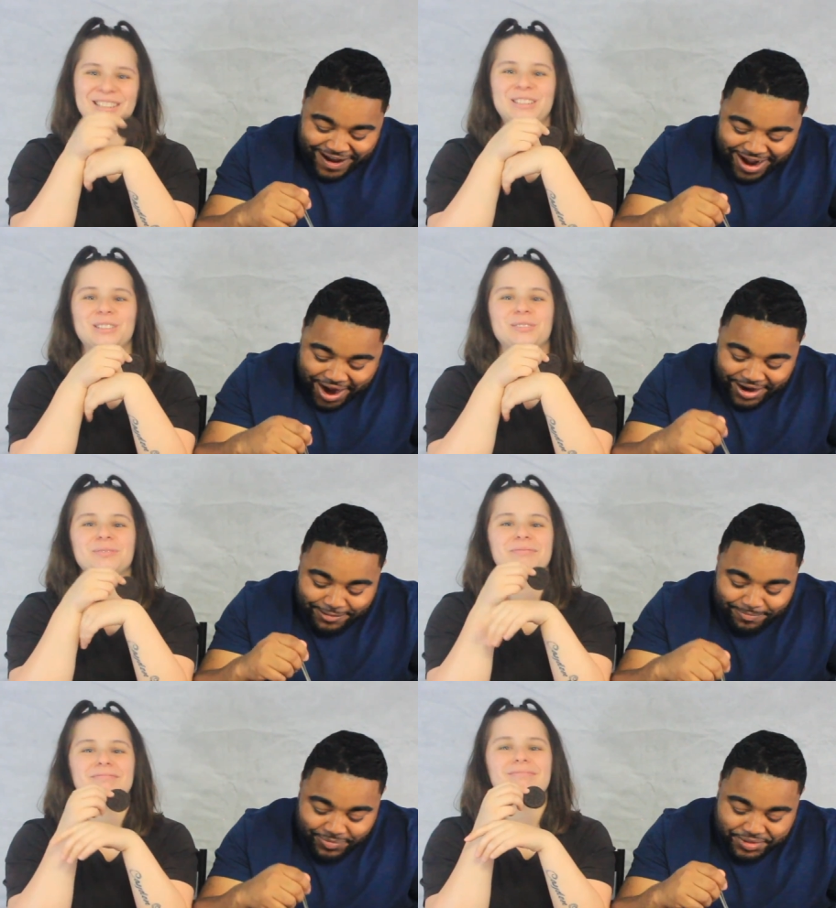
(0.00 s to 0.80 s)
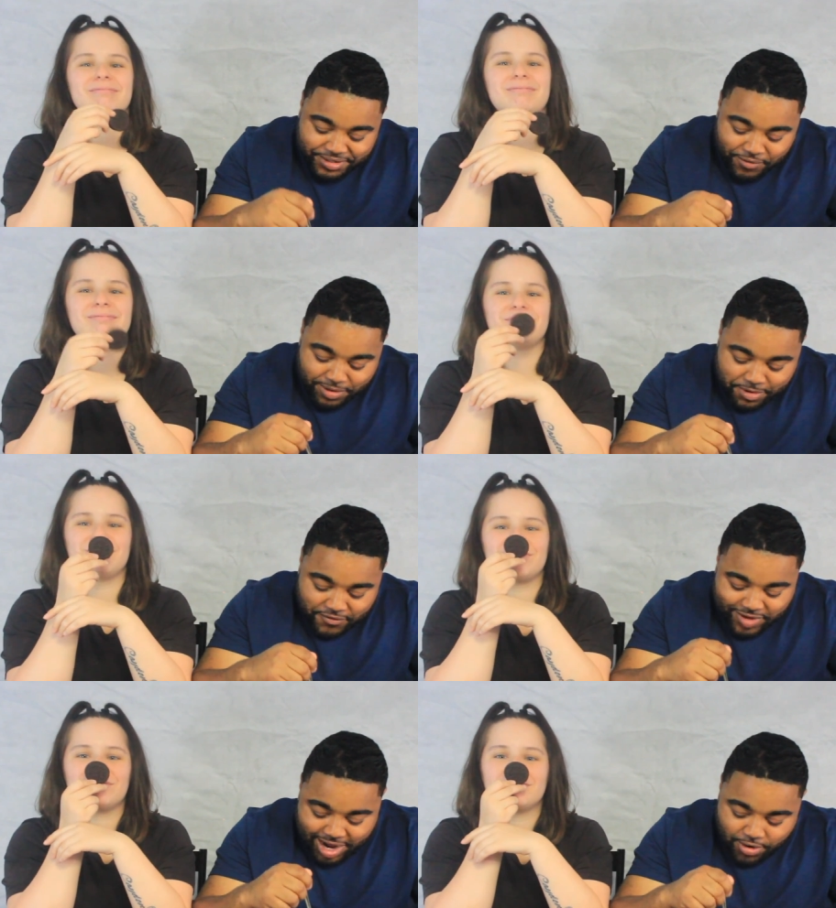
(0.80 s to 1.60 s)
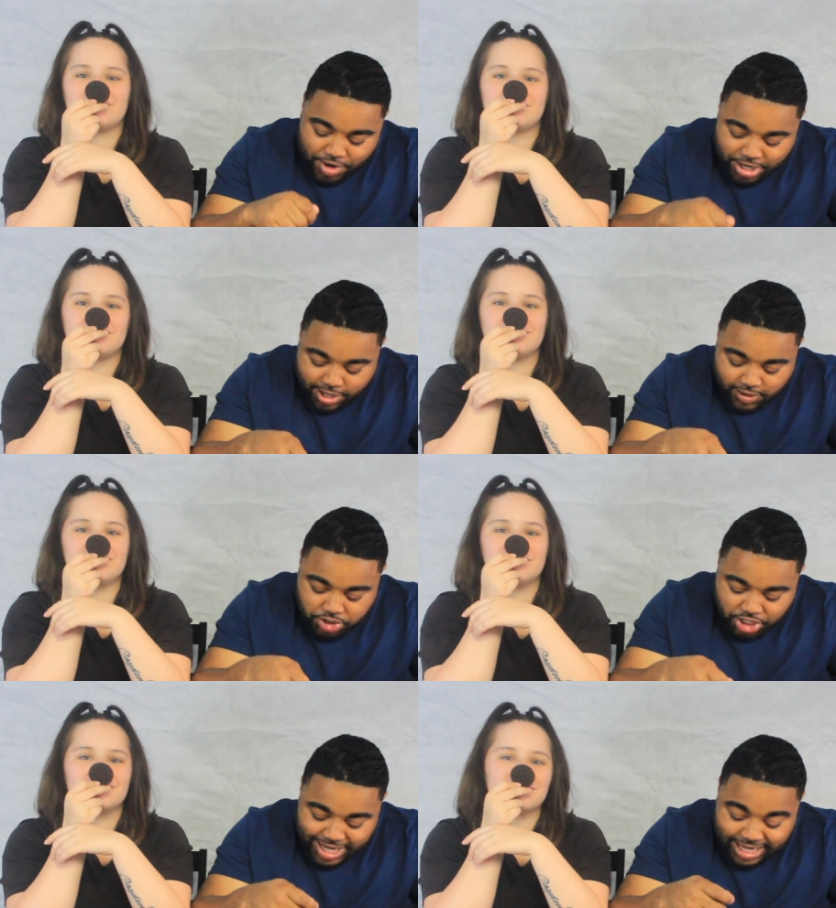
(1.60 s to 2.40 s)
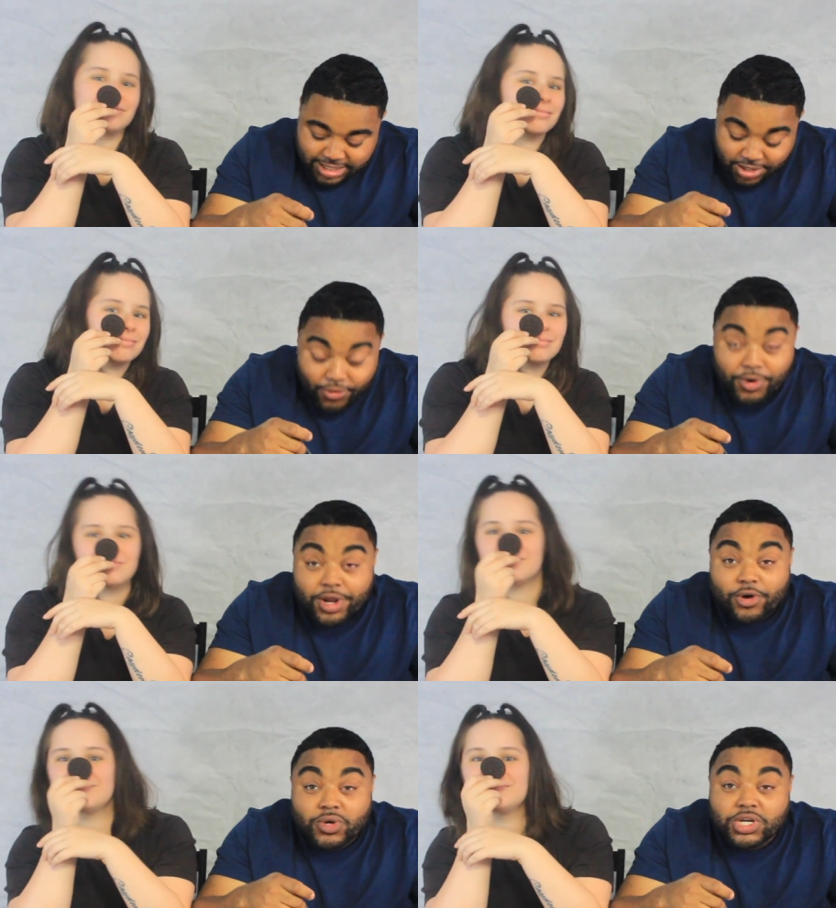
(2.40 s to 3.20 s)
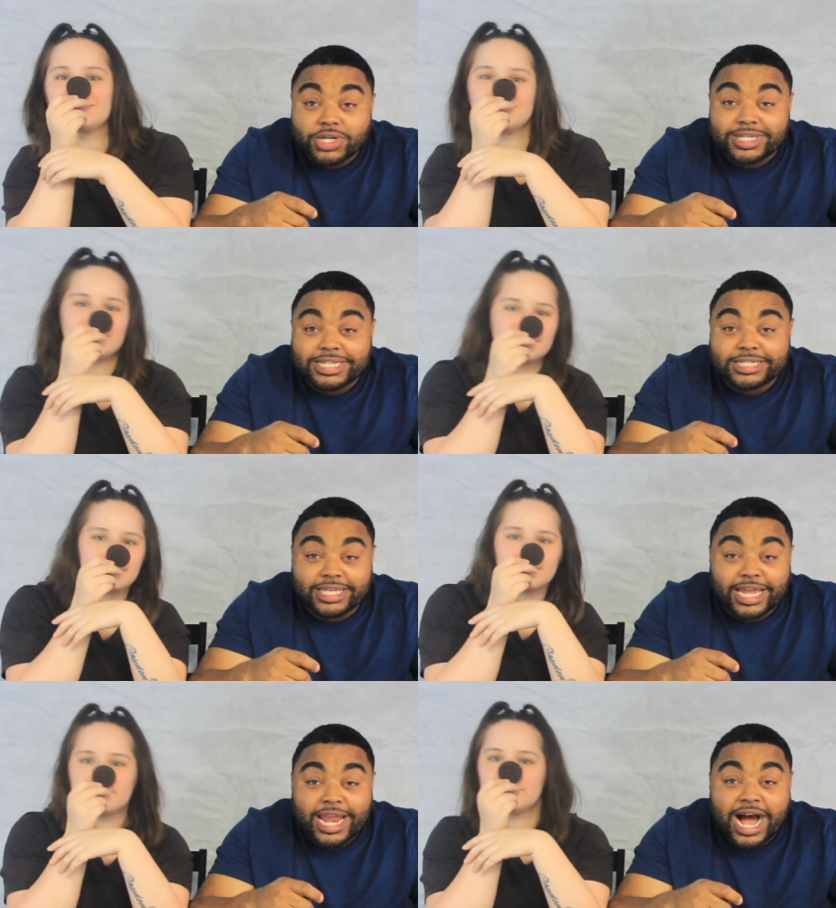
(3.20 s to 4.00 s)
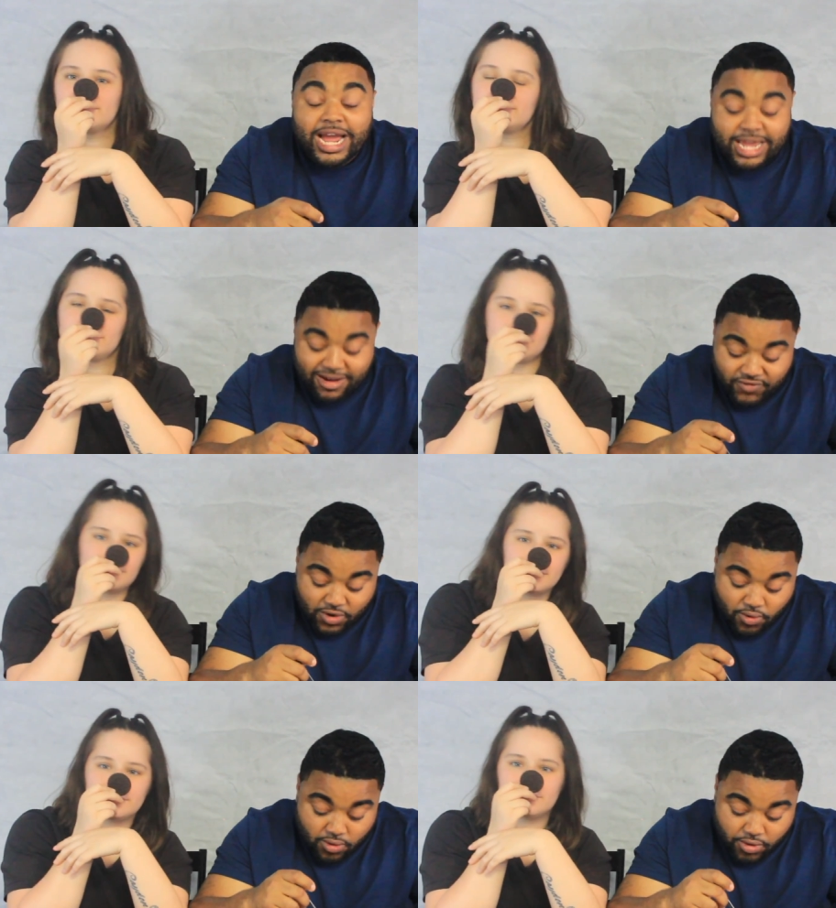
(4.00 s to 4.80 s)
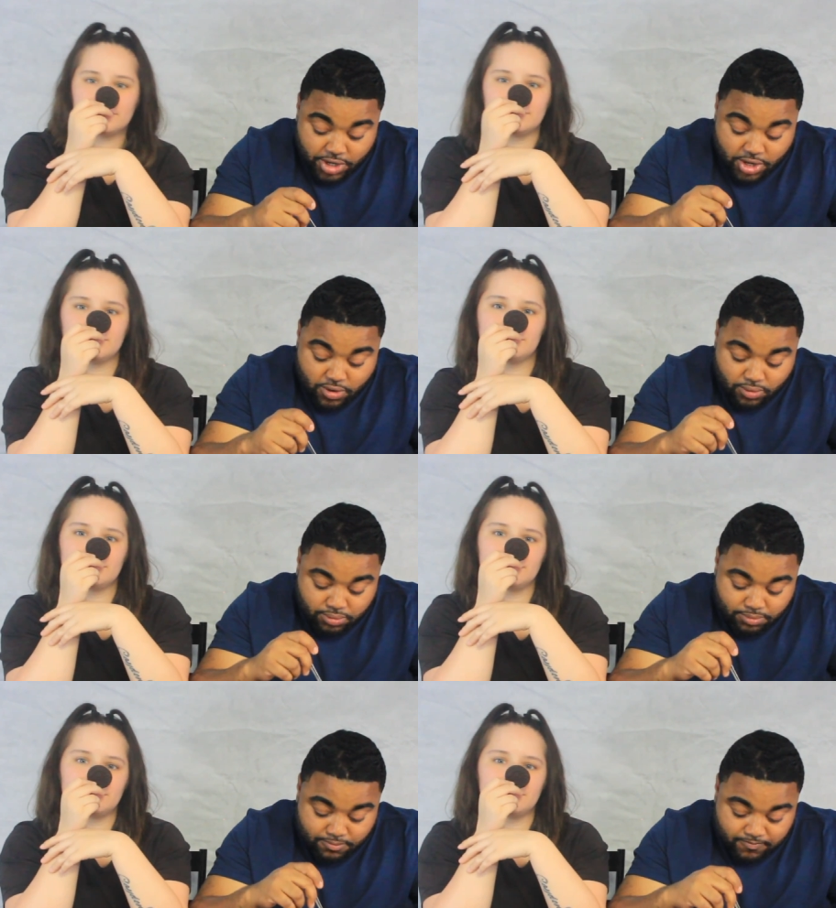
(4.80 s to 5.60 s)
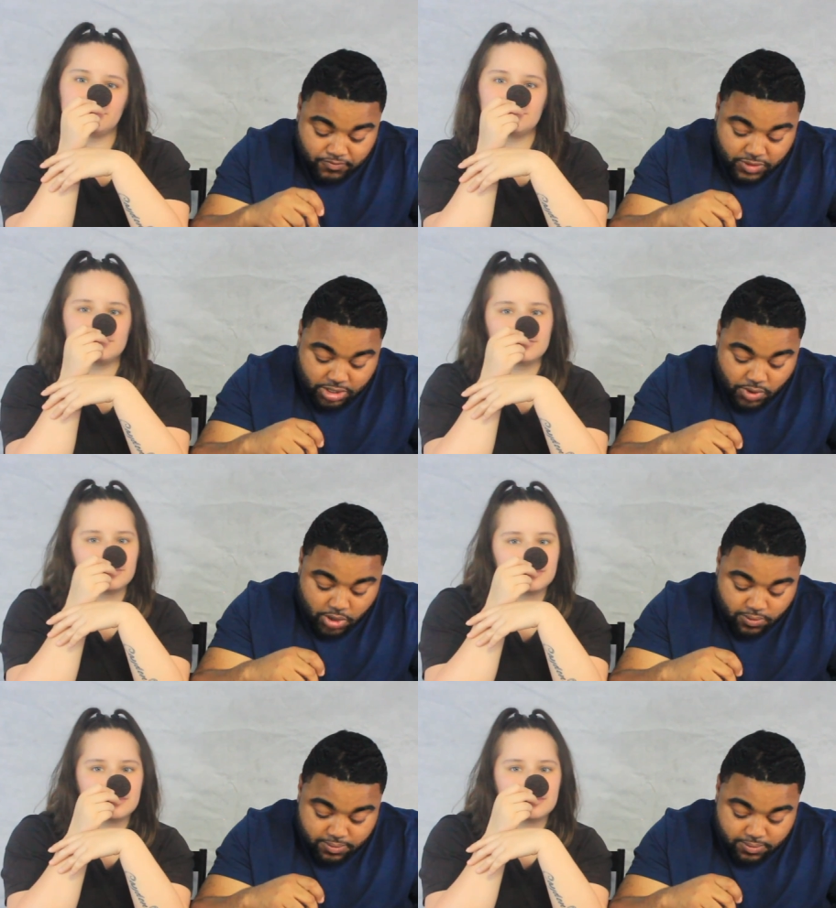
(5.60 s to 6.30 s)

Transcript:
Speaker 1: All right. So we both got Oreos. She has the Oreo cookies, and I have the Oreo cereal.